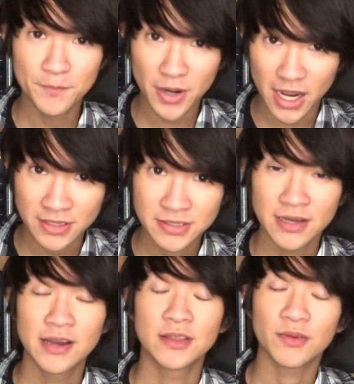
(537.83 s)
But
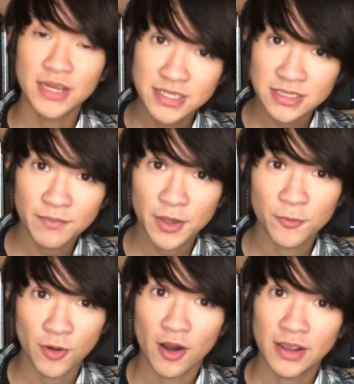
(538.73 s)
there is something
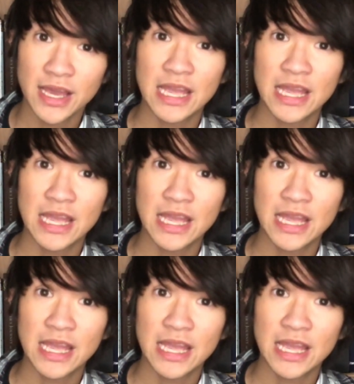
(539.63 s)
wrong